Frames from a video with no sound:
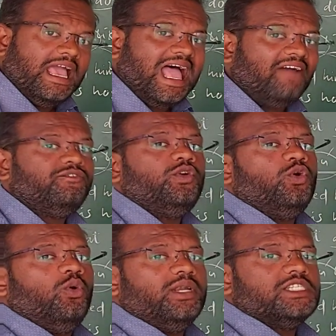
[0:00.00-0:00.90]
have to
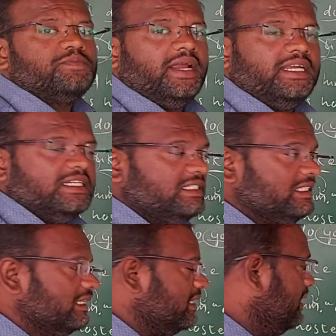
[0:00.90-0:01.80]
notice, my dear
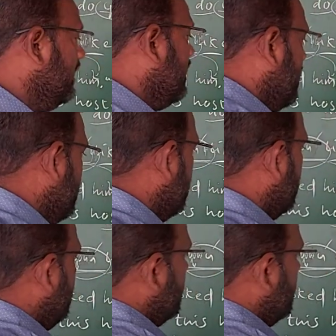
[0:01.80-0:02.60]
children, here